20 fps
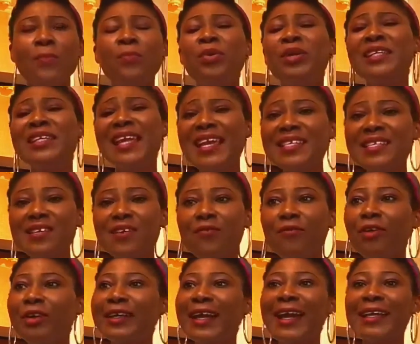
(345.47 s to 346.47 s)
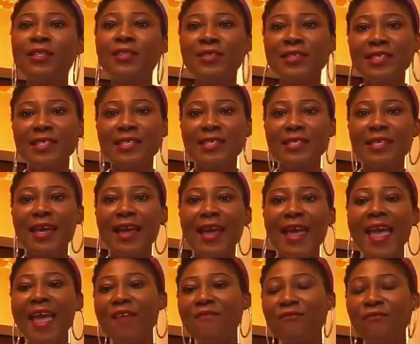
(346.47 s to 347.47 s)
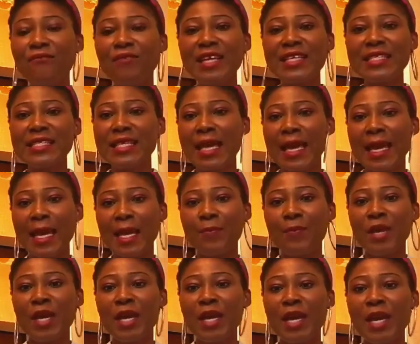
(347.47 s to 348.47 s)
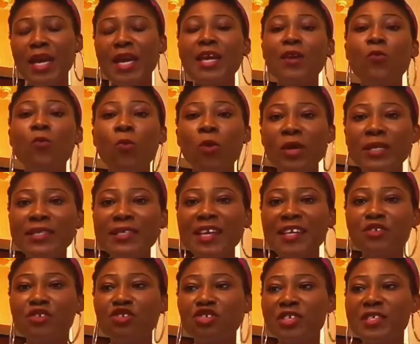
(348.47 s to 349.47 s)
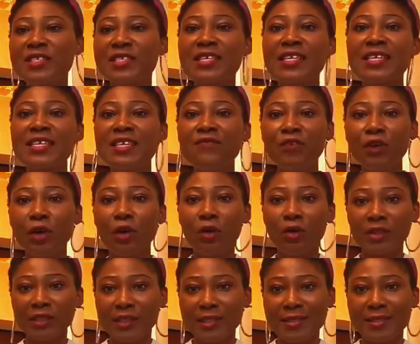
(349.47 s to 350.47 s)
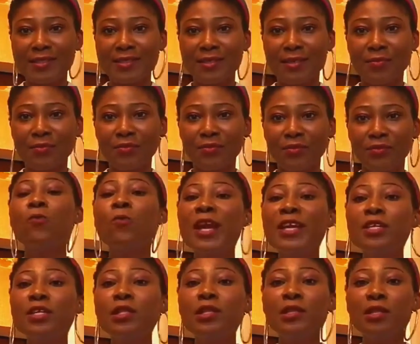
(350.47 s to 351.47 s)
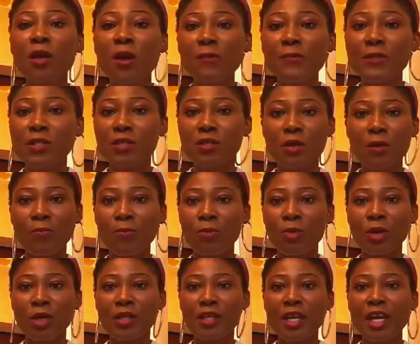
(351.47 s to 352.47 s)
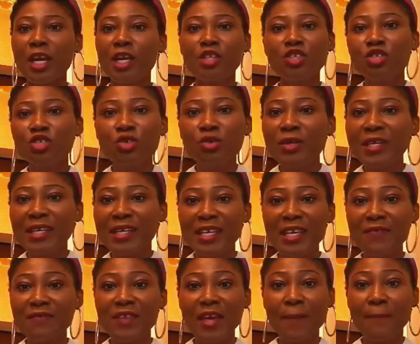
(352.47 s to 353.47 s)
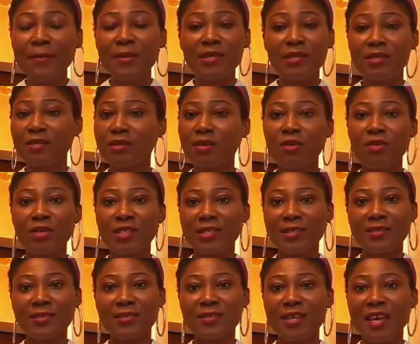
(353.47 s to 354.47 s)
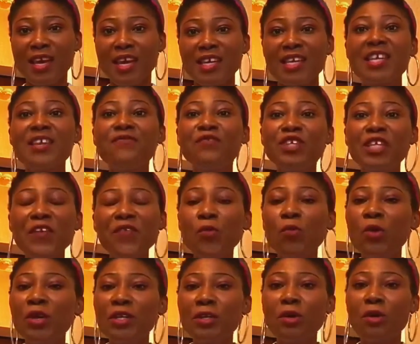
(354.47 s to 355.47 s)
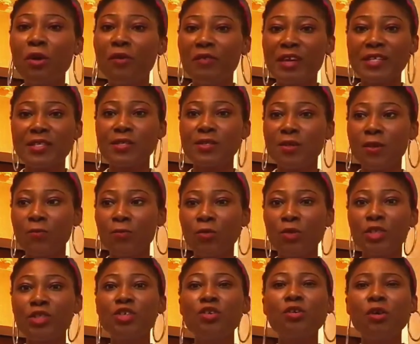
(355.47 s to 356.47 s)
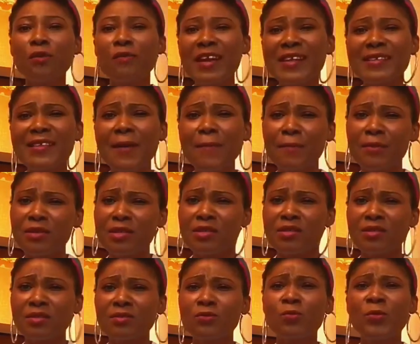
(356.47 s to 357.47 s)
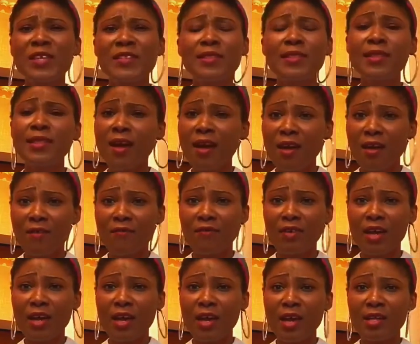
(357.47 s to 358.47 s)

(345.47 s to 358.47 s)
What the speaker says: But later on, I noticed that every time he wanted to just give orders. When you love someone, you don't give that person orders. Even if you want to correct someone, you correct that person with love.